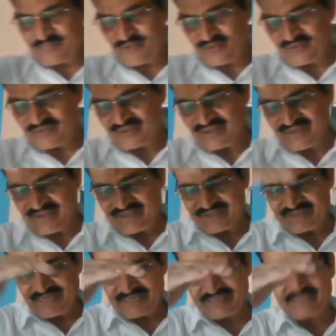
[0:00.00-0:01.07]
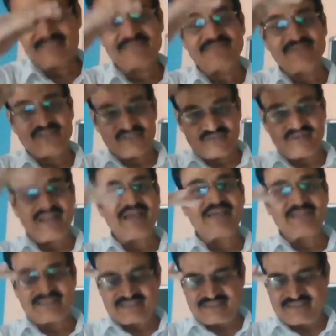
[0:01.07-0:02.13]
pole that is
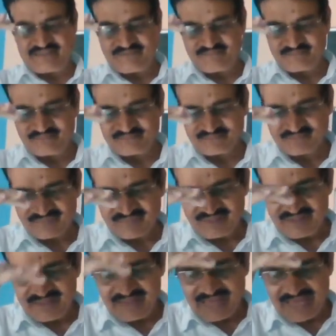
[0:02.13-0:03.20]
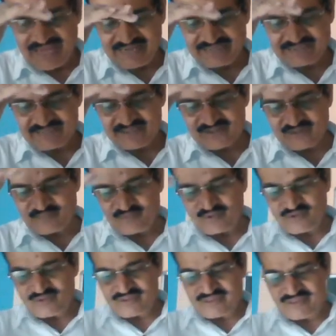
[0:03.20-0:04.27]
visualized as a
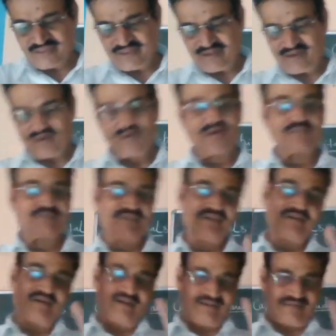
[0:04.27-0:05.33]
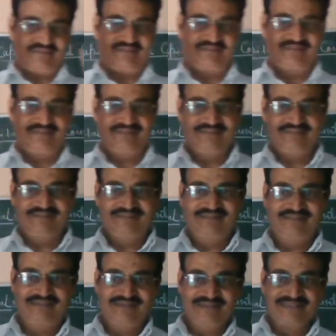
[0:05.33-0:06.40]
support of the earth,
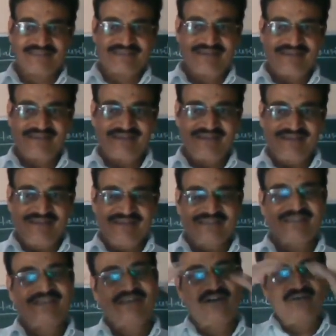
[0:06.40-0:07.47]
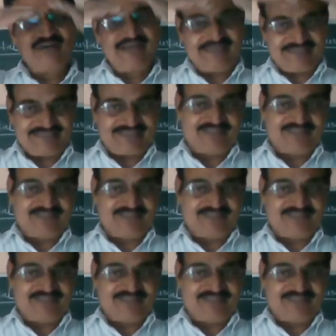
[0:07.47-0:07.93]
understand. The now at the